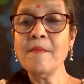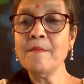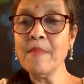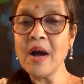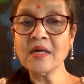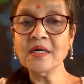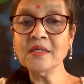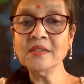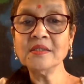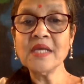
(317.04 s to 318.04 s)

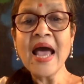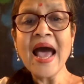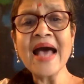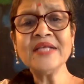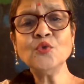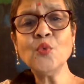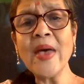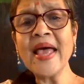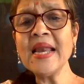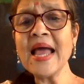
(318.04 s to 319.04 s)
muggers, as
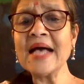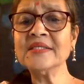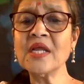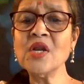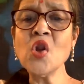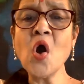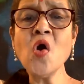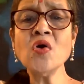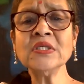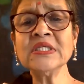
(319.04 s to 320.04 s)
well as the
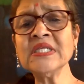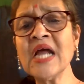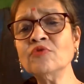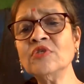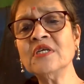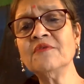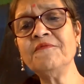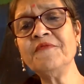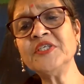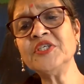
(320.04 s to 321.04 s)
long-snouted
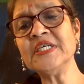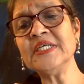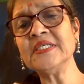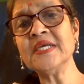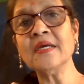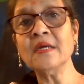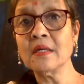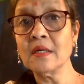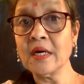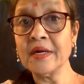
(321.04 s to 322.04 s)
fish-eating
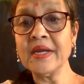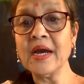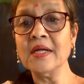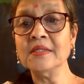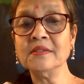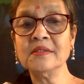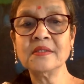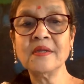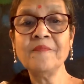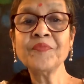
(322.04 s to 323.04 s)
gharials,
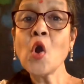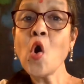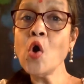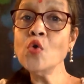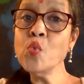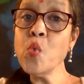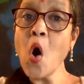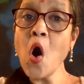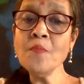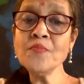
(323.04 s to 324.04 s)
on
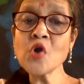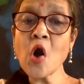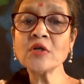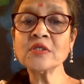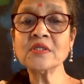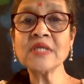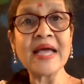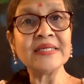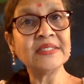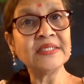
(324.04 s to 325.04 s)
warm rocks
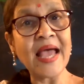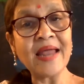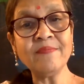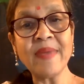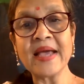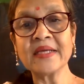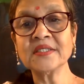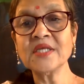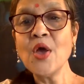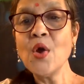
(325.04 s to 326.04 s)
and
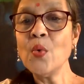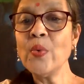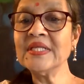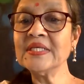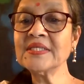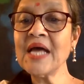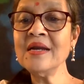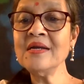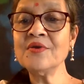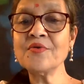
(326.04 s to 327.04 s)
sandbanks where the
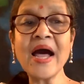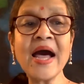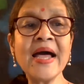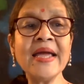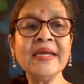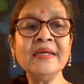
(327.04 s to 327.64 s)
sun dried